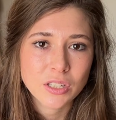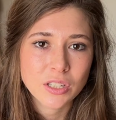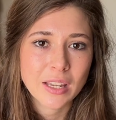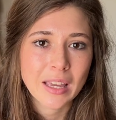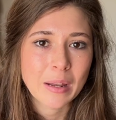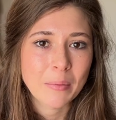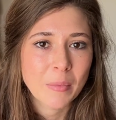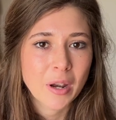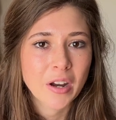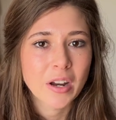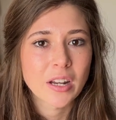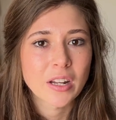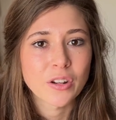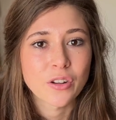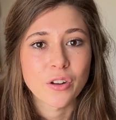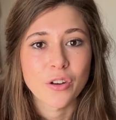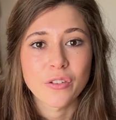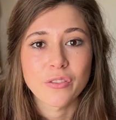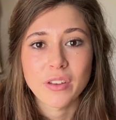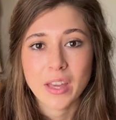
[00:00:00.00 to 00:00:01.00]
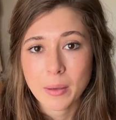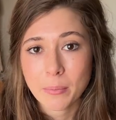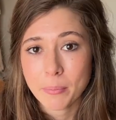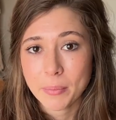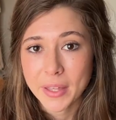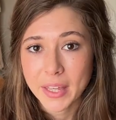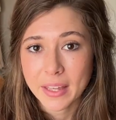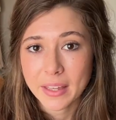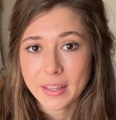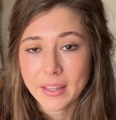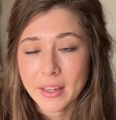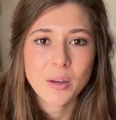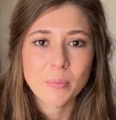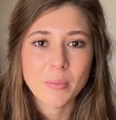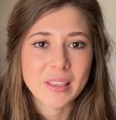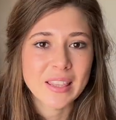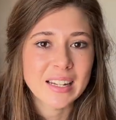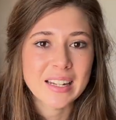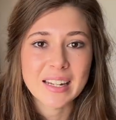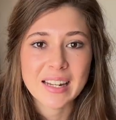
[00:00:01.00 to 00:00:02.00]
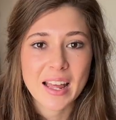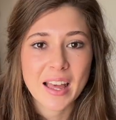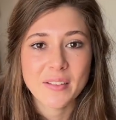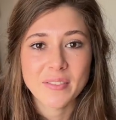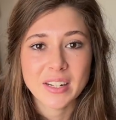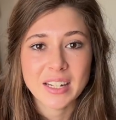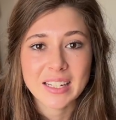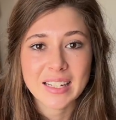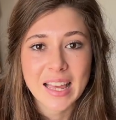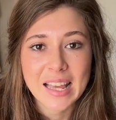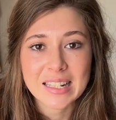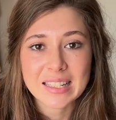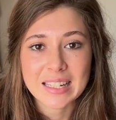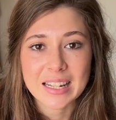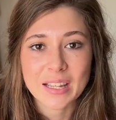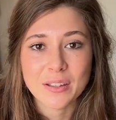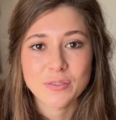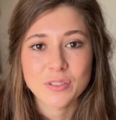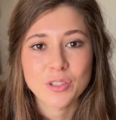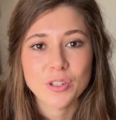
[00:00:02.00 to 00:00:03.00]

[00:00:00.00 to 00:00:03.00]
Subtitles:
to get married in November, but they didn't have any dates left,